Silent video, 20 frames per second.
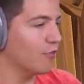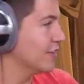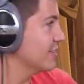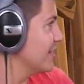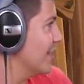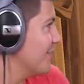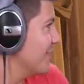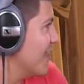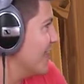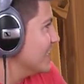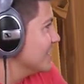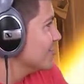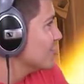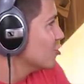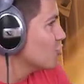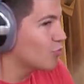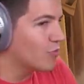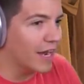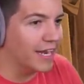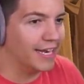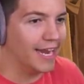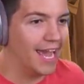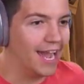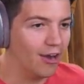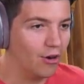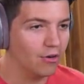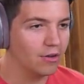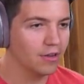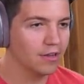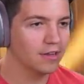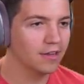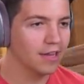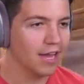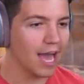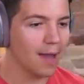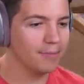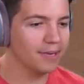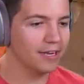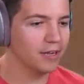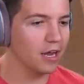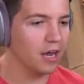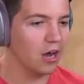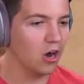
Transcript: There's nothing I can do right now. I'm in a...